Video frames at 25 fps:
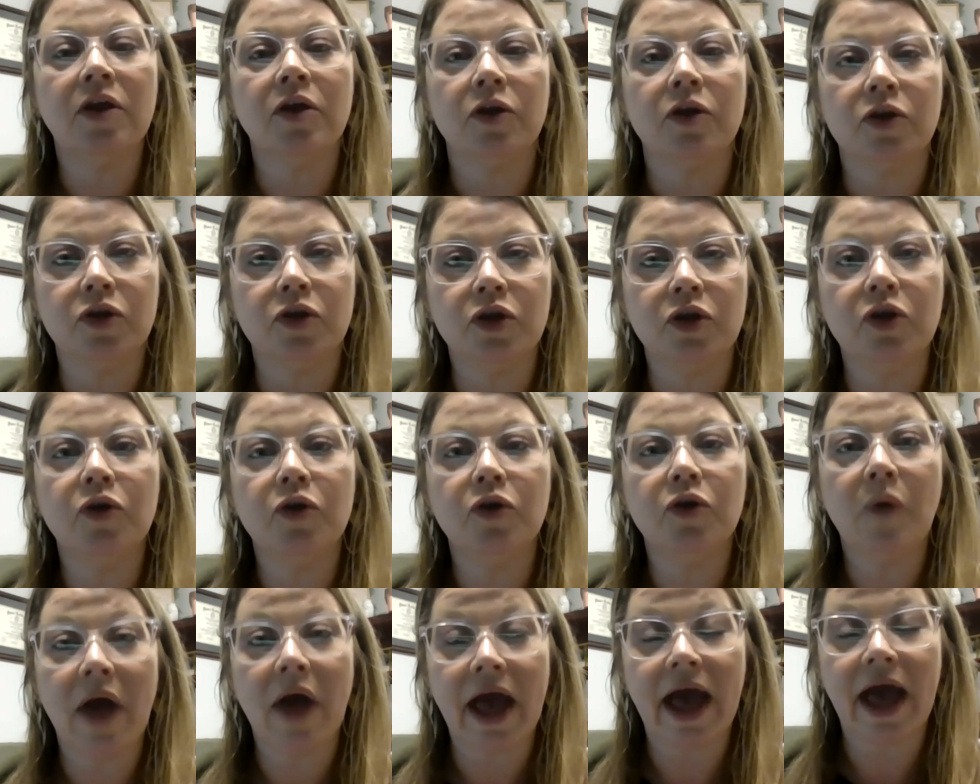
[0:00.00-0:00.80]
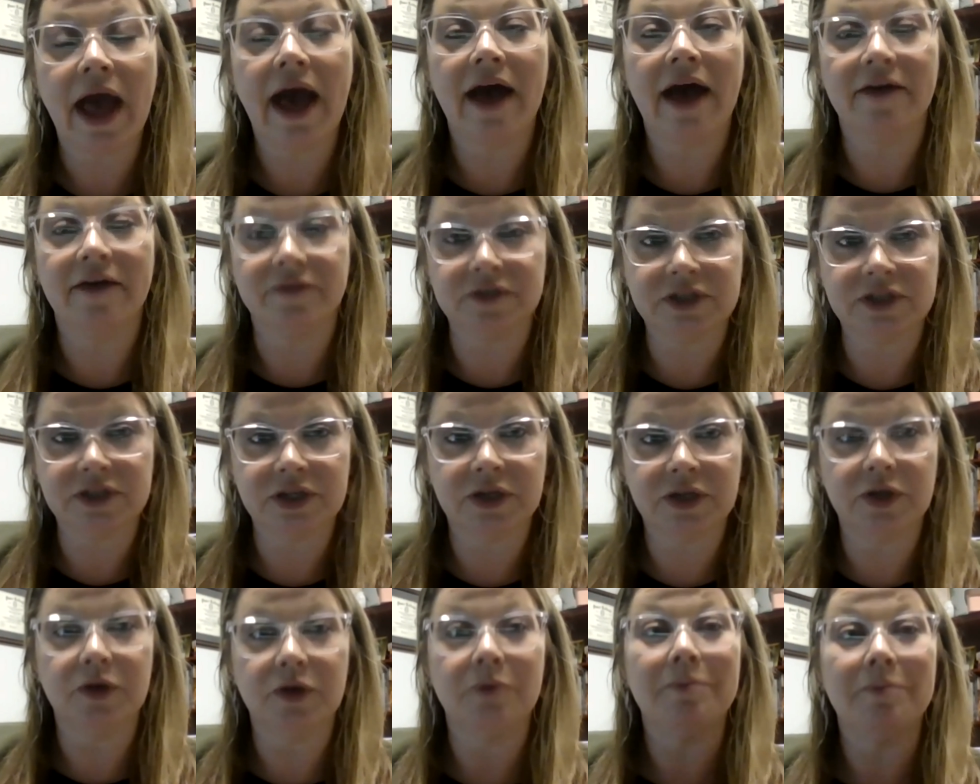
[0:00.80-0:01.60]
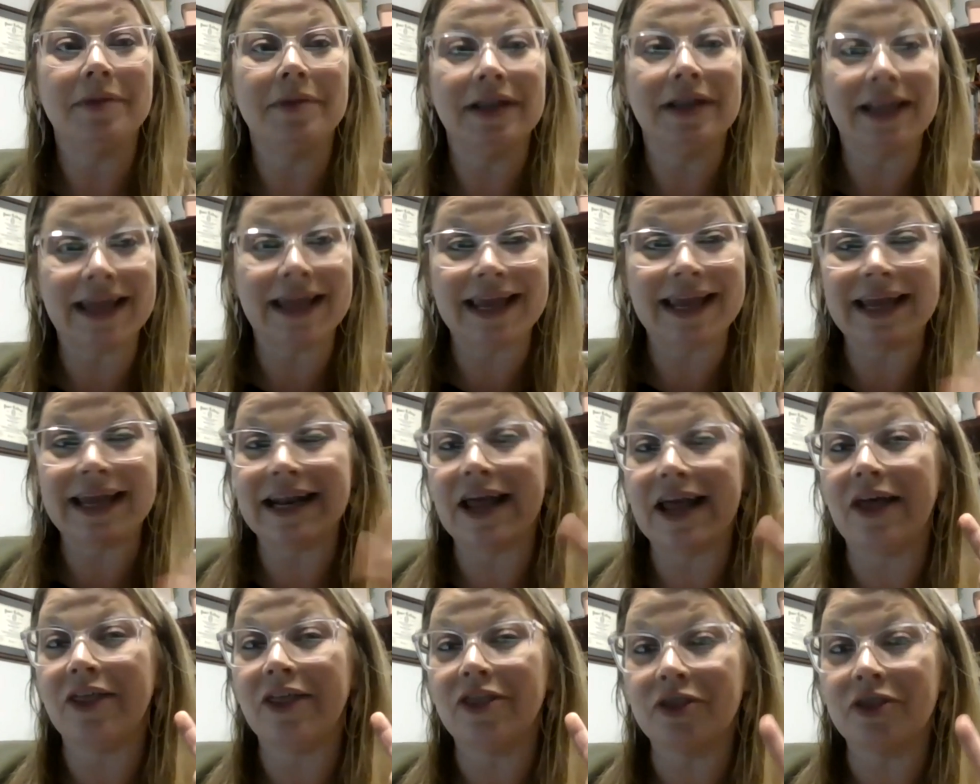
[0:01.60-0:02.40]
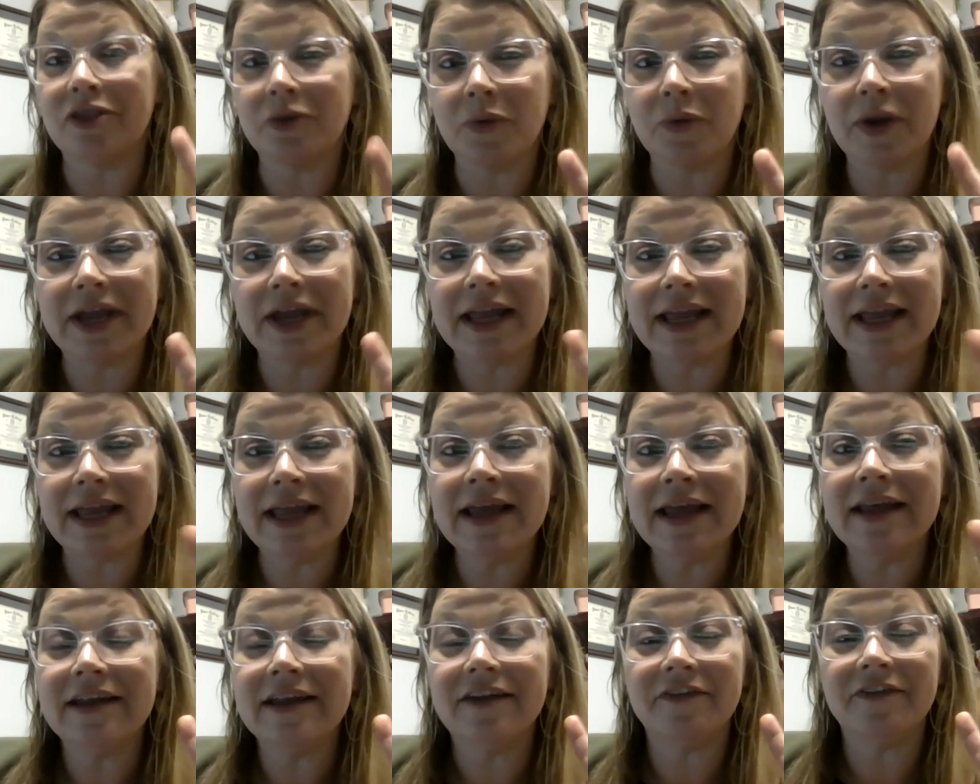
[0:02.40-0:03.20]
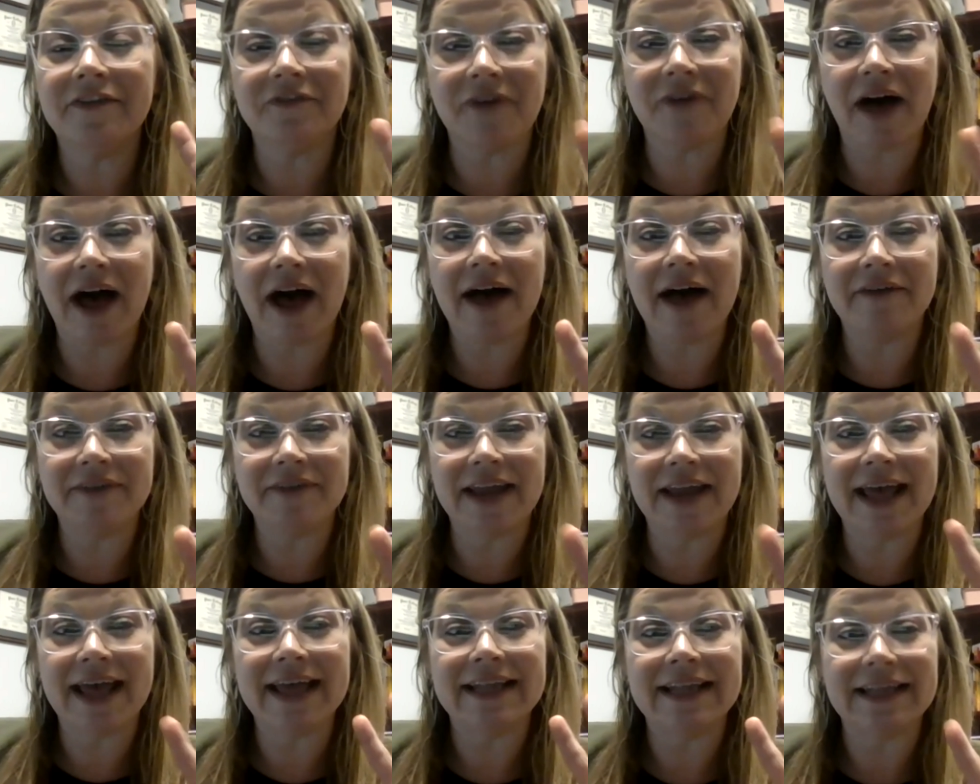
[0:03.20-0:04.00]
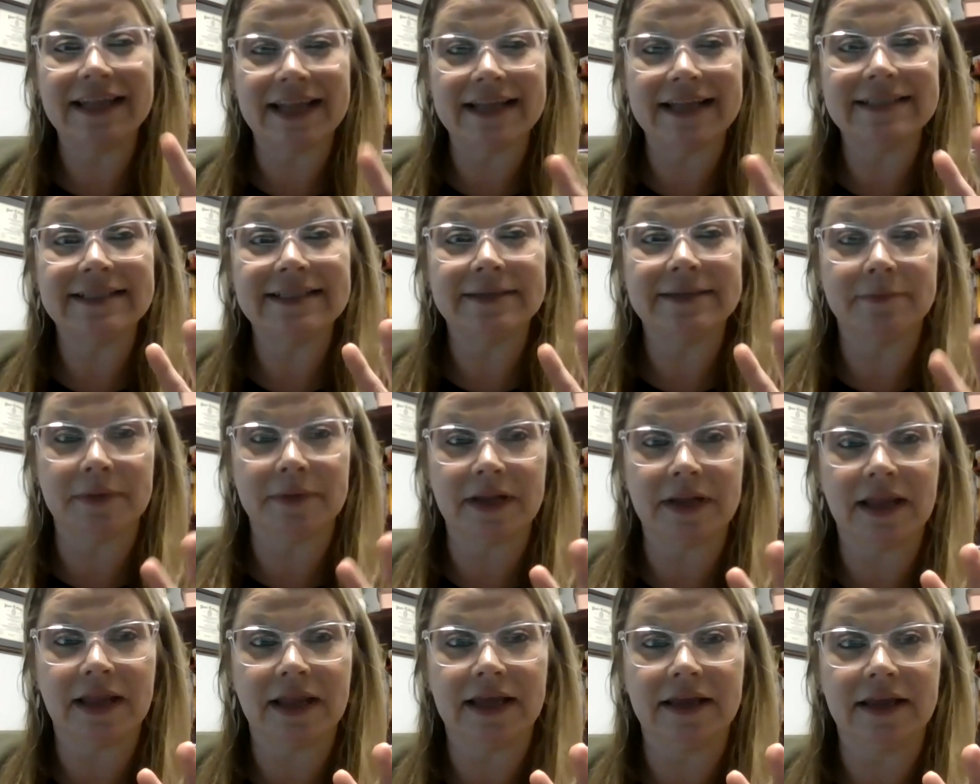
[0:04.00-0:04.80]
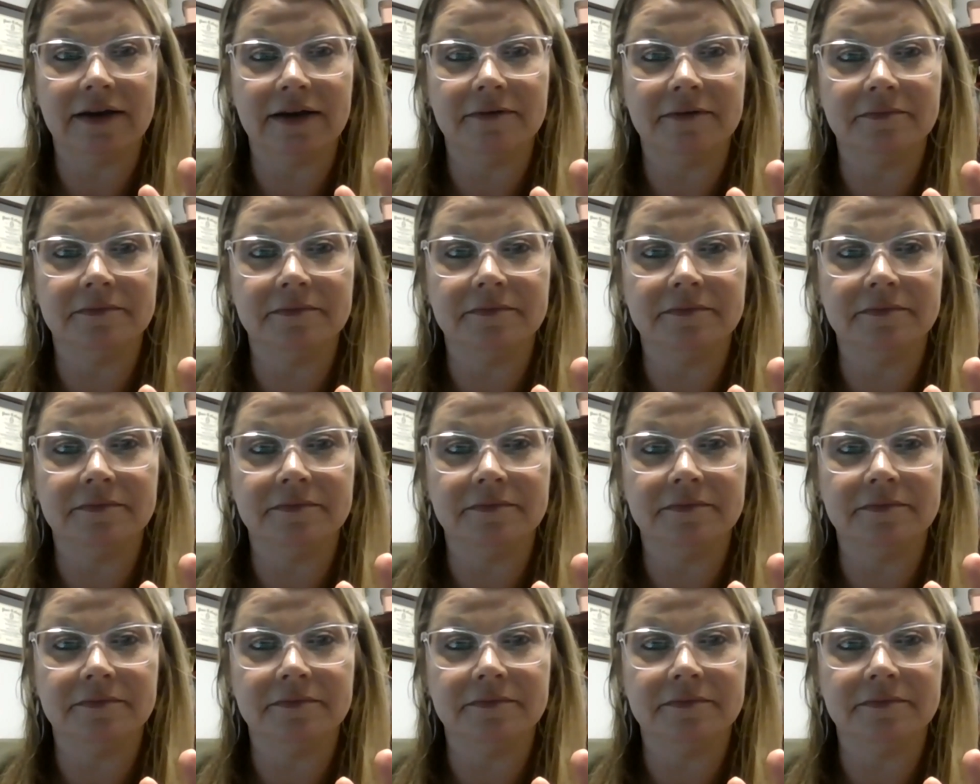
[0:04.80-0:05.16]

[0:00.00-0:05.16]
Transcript: You have to plan a three to five day lesson plan